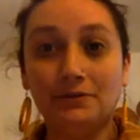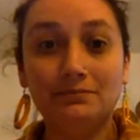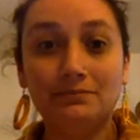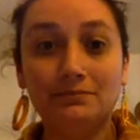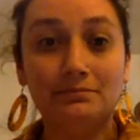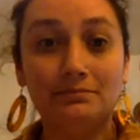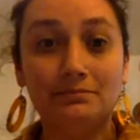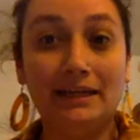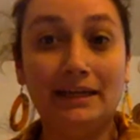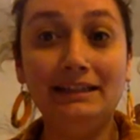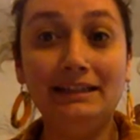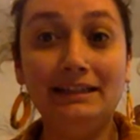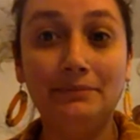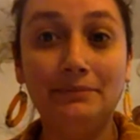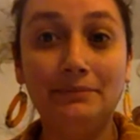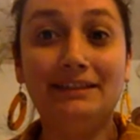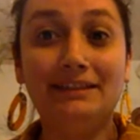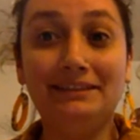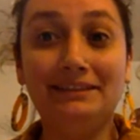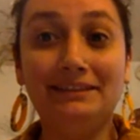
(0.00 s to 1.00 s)
many,
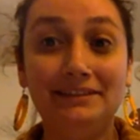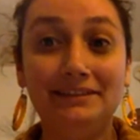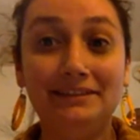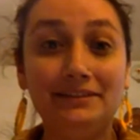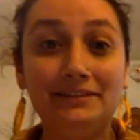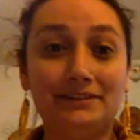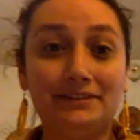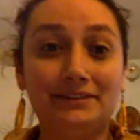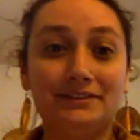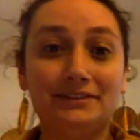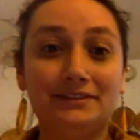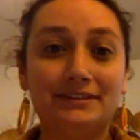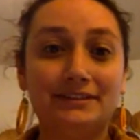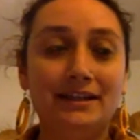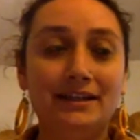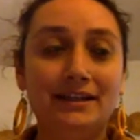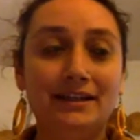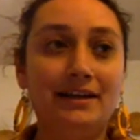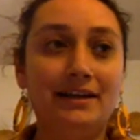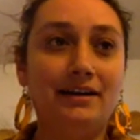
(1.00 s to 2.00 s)
many years,
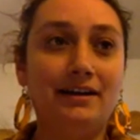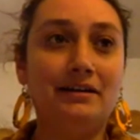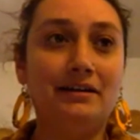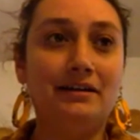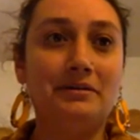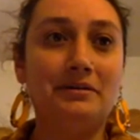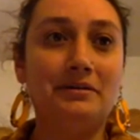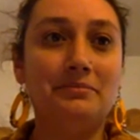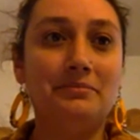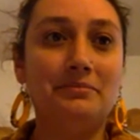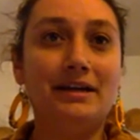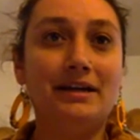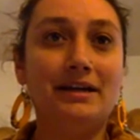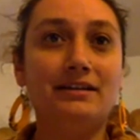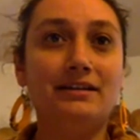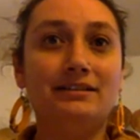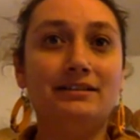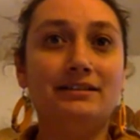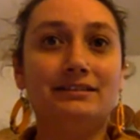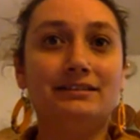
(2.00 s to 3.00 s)

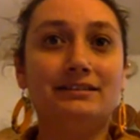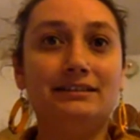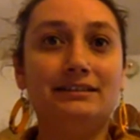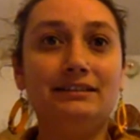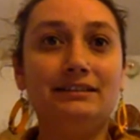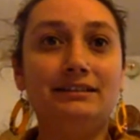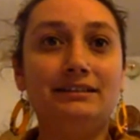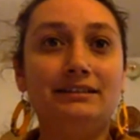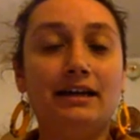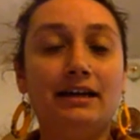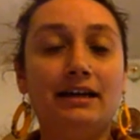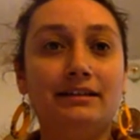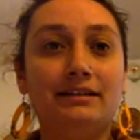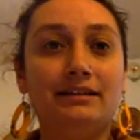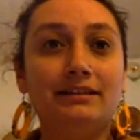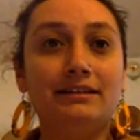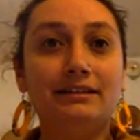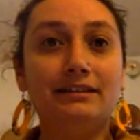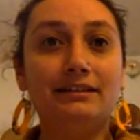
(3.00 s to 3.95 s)
and seen that nothing